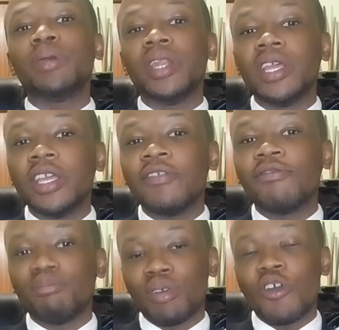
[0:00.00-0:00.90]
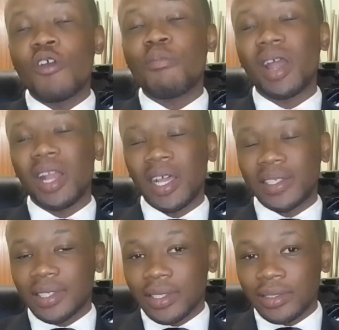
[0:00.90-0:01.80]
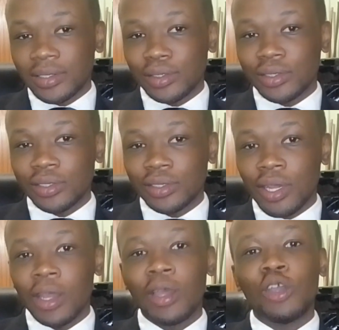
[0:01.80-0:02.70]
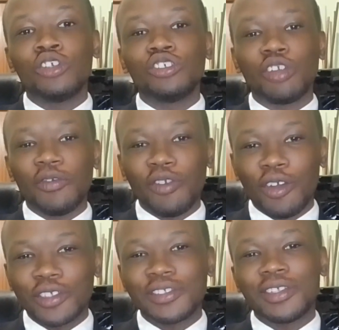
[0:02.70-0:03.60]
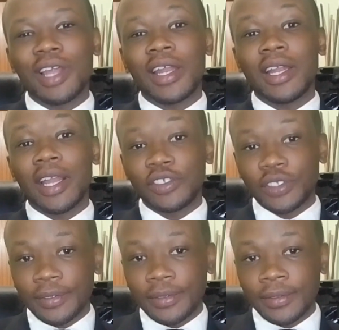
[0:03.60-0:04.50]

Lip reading: believe Mpo Phalaste should have lost that election.